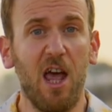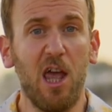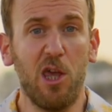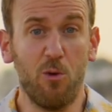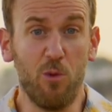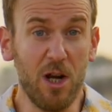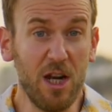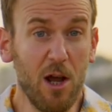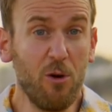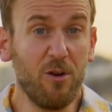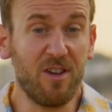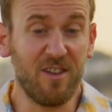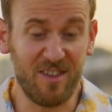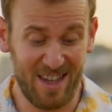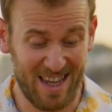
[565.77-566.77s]
you will
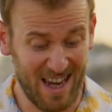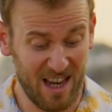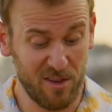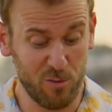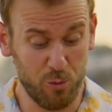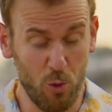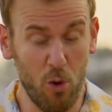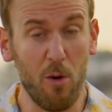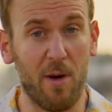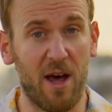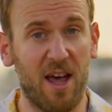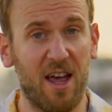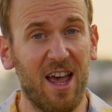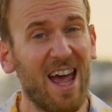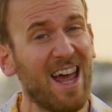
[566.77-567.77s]
notice it gets warmer,
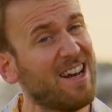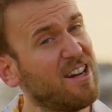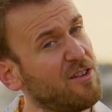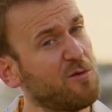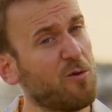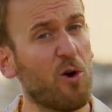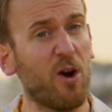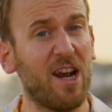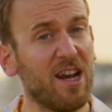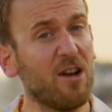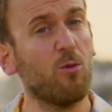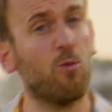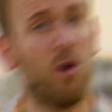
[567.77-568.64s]
at least for a little